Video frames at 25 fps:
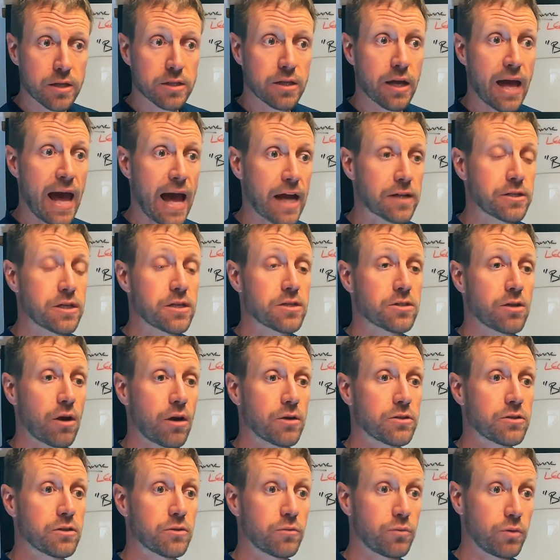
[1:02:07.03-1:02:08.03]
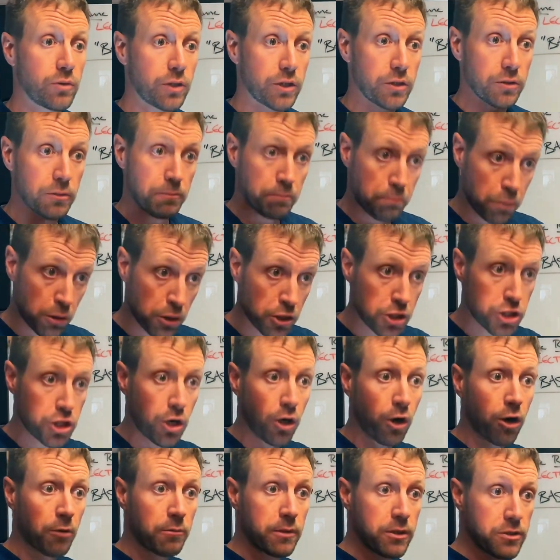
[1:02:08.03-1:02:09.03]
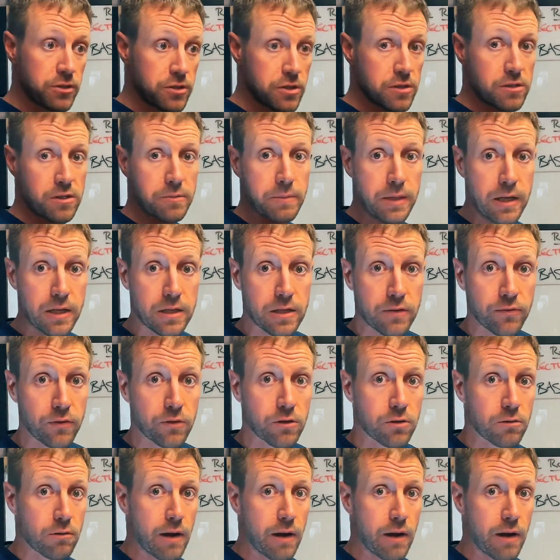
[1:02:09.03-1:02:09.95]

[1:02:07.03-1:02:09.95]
to actually start to really push our immune system in a different